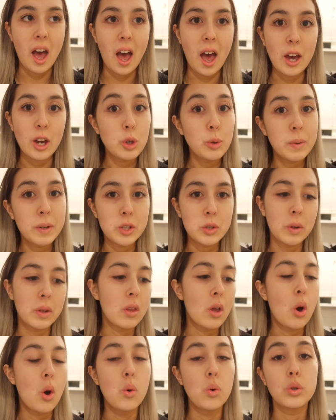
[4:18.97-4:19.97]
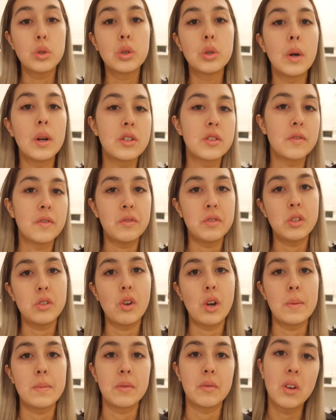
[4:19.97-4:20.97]
I could be doing the whole 250
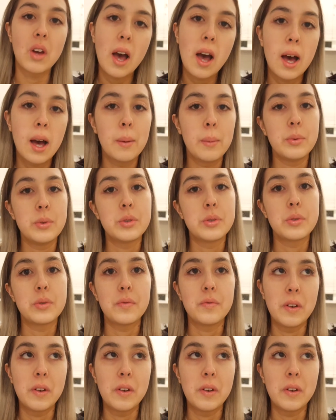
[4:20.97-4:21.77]
grams of carbs,